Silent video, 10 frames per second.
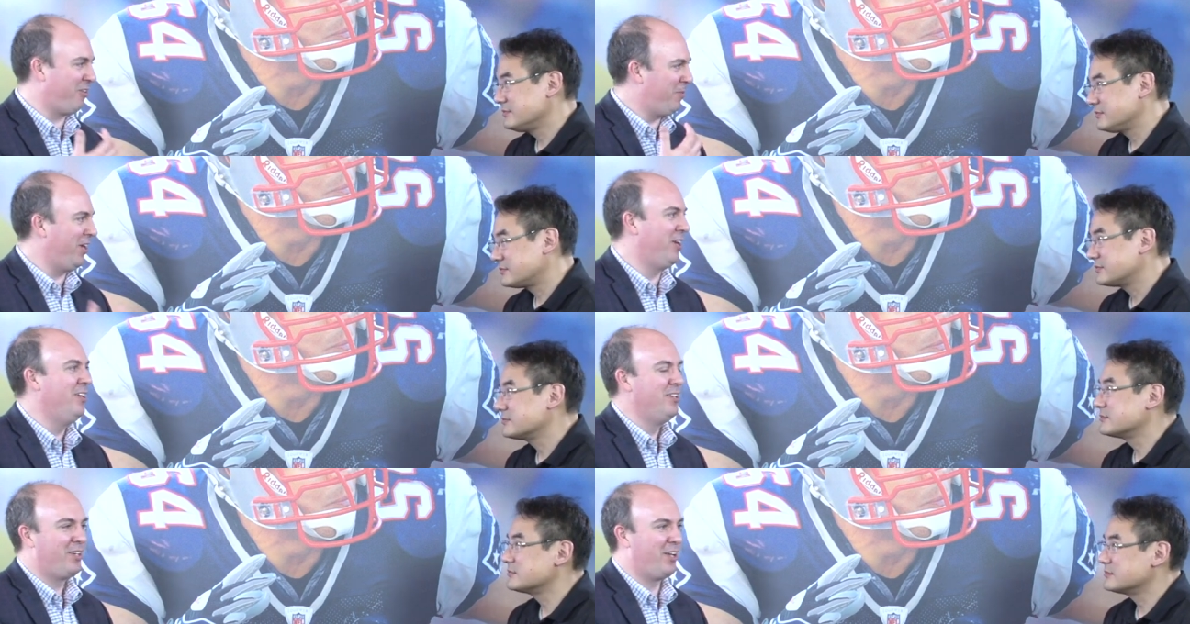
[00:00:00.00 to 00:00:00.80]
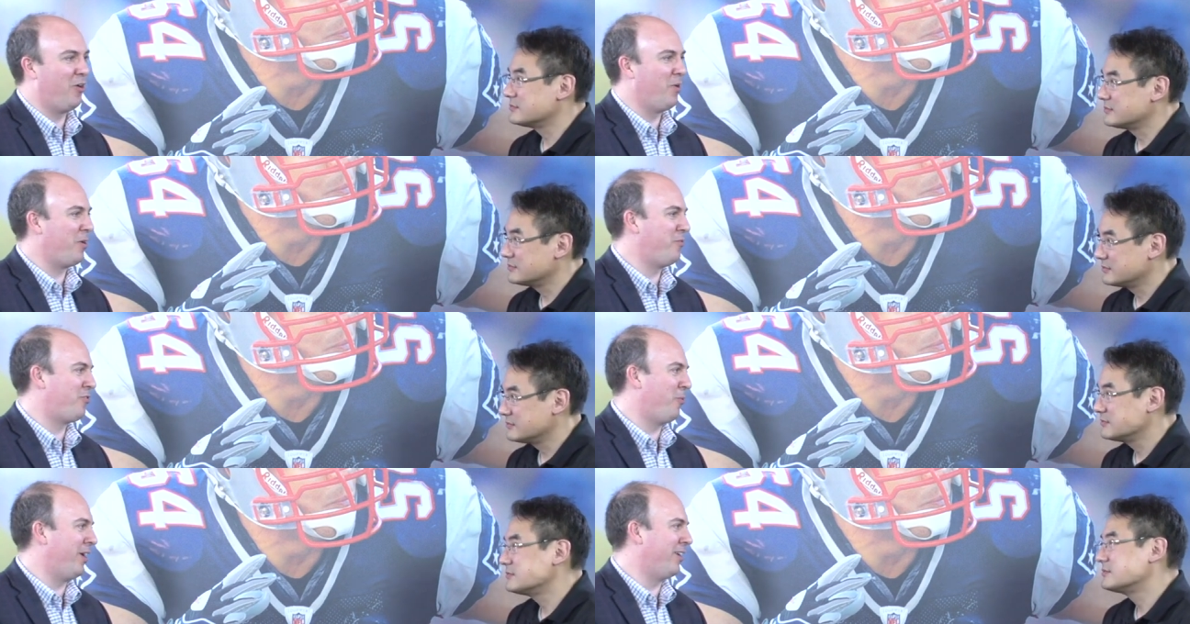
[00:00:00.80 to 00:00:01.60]
Speaker 1: Everybody, you know, when I
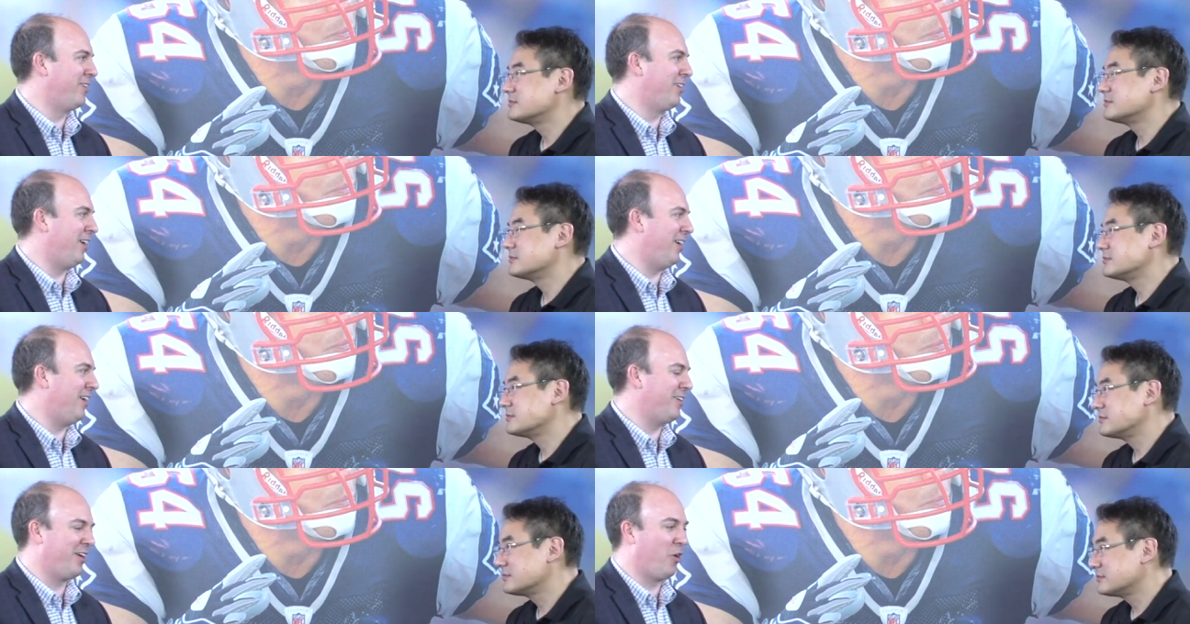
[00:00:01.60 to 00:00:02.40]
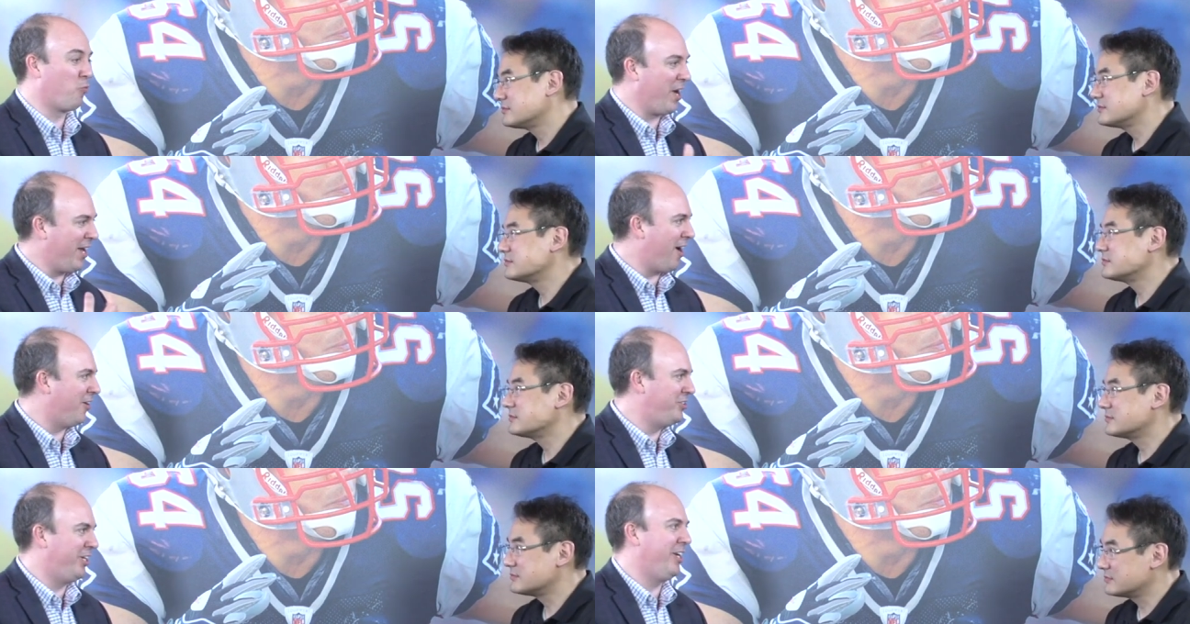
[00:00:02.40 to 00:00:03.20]
was doing, uh, you know,
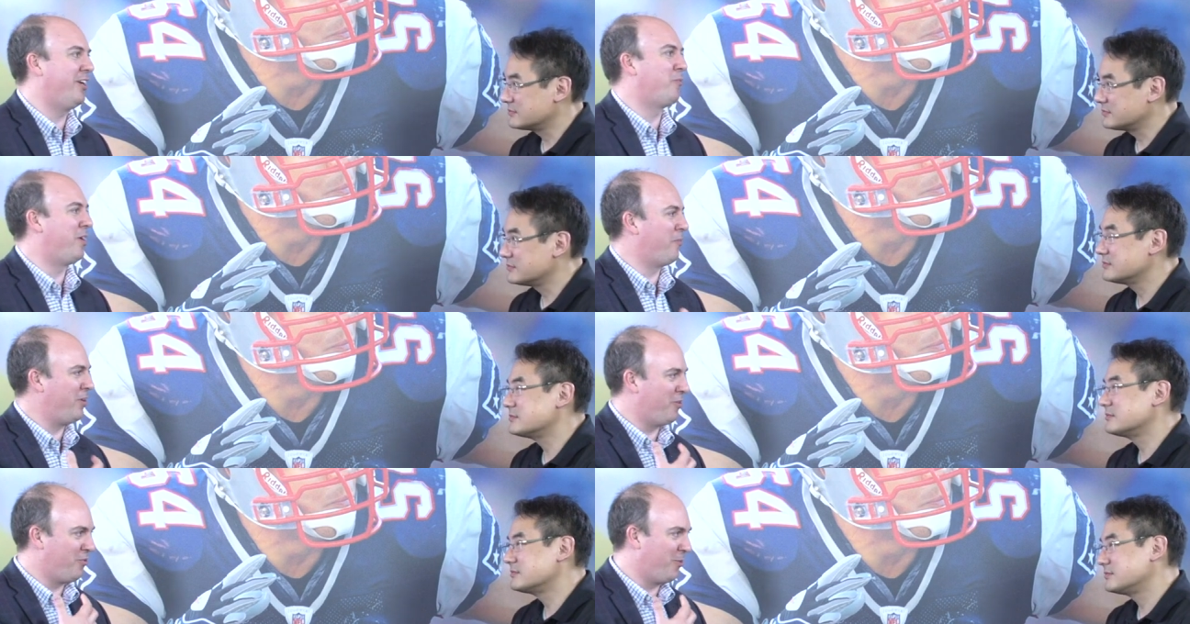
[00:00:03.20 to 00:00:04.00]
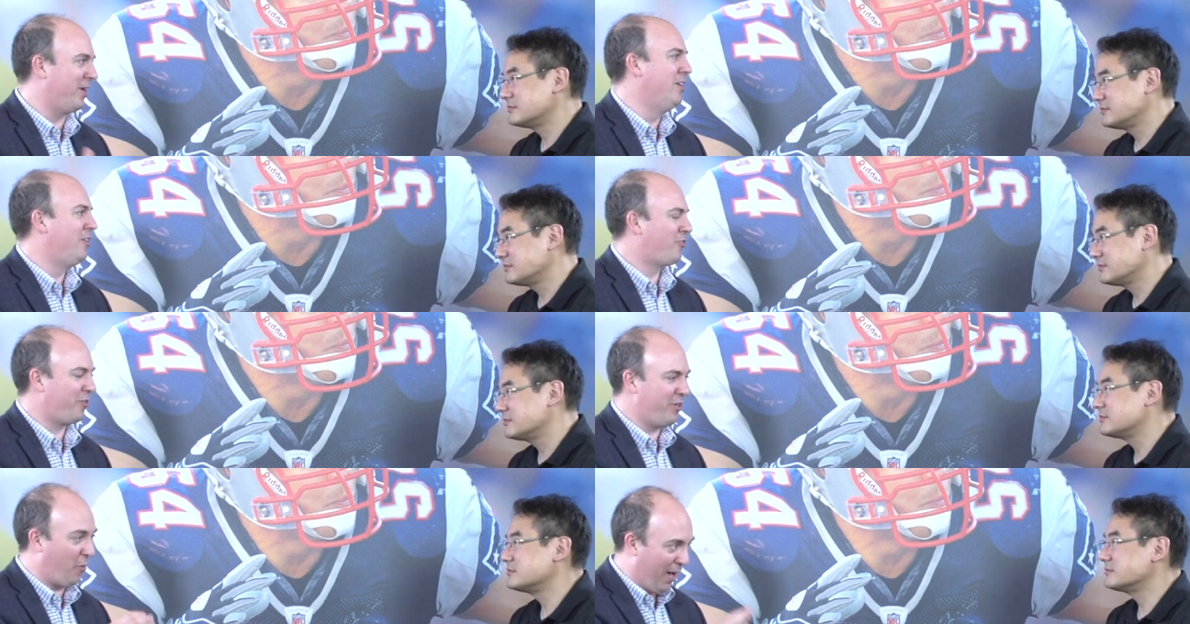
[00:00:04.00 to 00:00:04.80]
radiology, when, when, you're doing
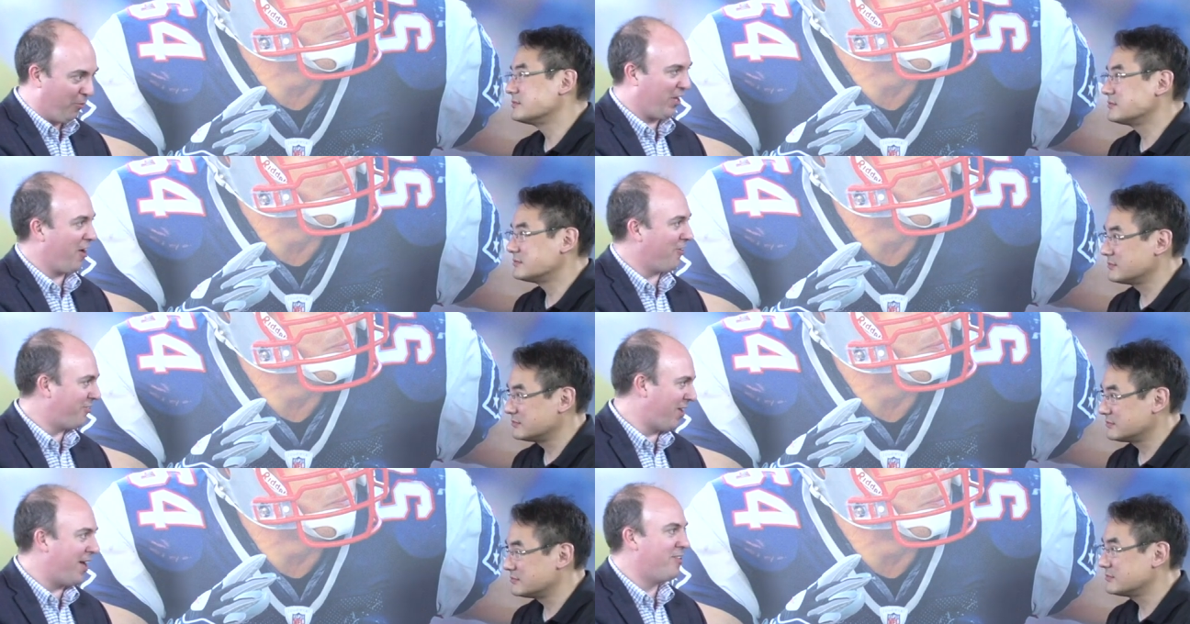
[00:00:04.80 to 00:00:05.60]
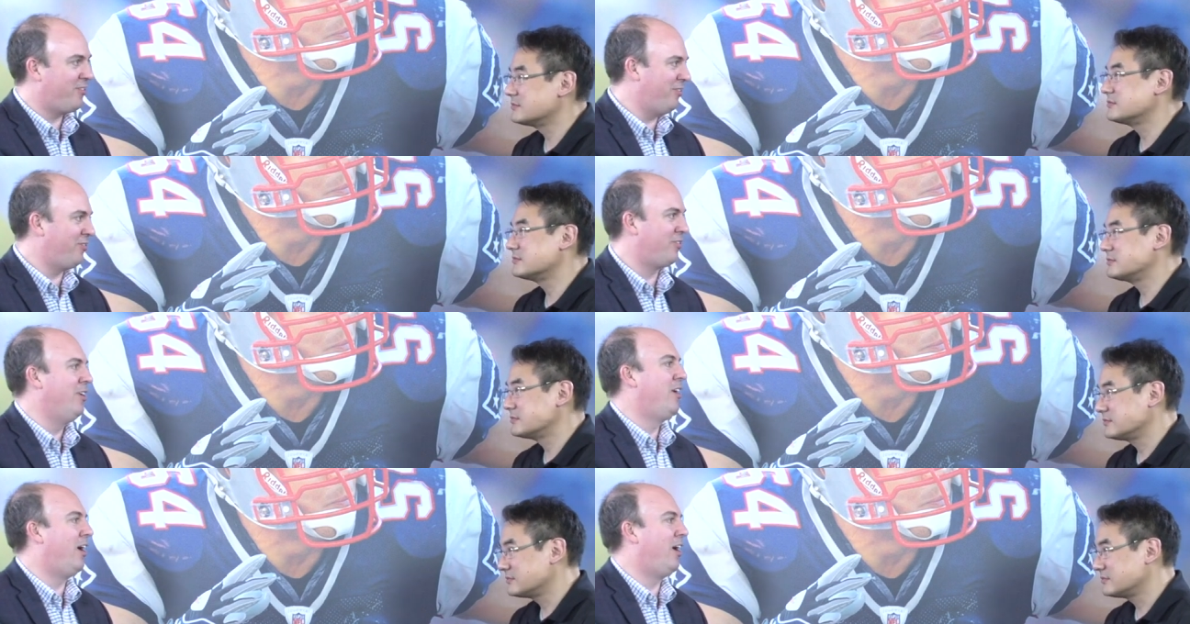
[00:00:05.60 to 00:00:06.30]
certain, you know, healthcare and sciences,